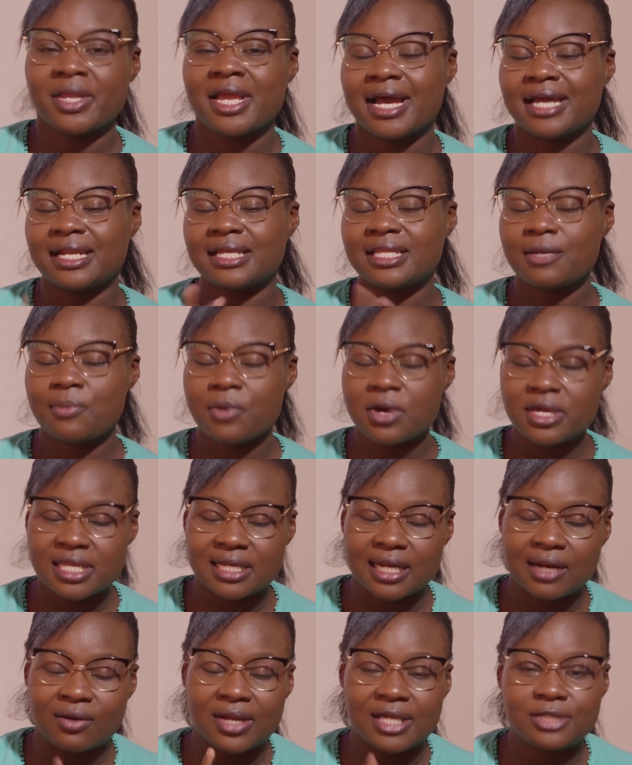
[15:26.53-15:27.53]
Another point that
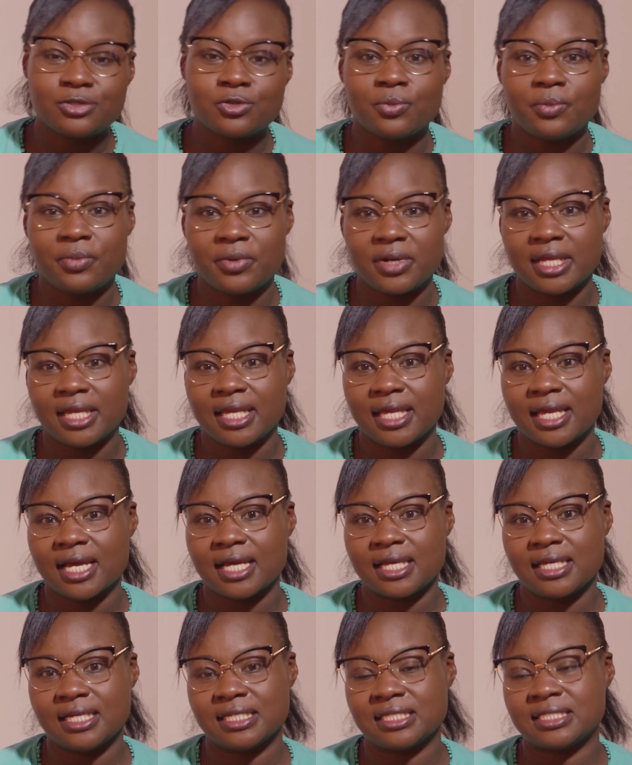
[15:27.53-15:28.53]
I would like to bring here
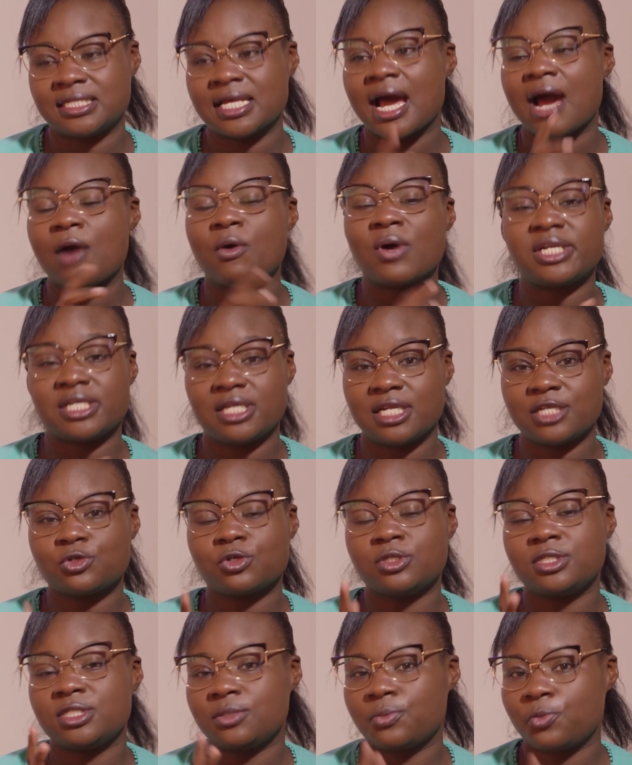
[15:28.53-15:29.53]
is our
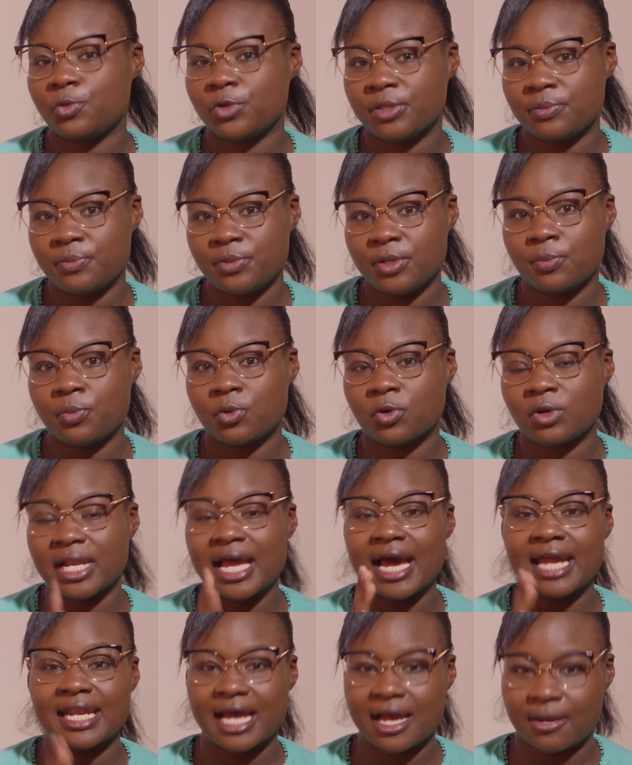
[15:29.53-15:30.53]
relationship with people
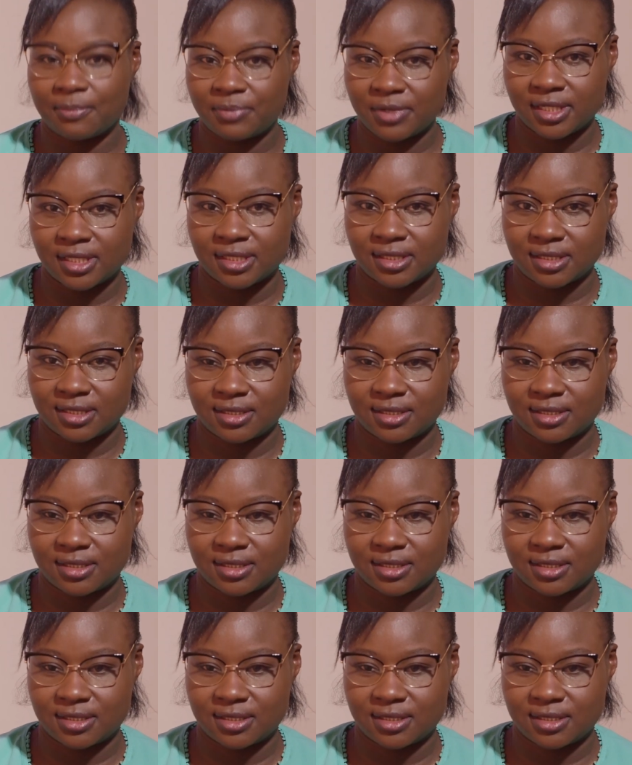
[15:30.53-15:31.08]
and happiness.